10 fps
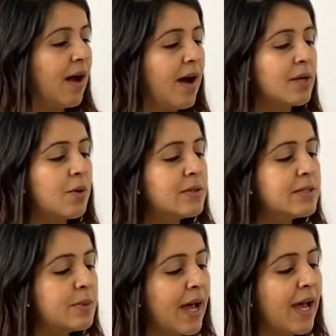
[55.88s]
I
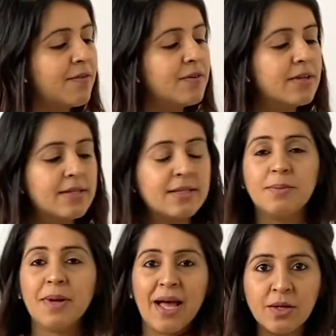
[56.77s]
also have
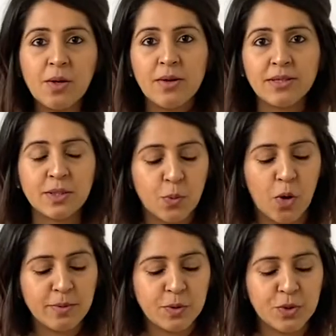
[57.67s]
some alcohol
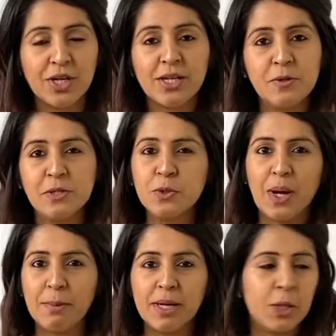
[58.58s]
swabs, which I use to
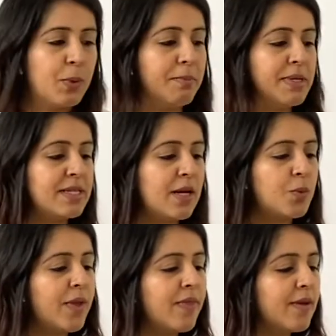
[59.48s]
wipe my equipment down
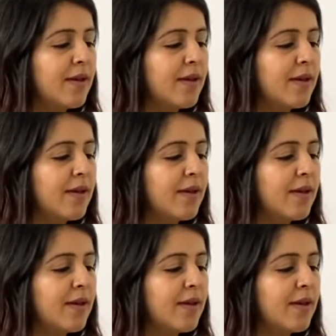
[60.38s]
with,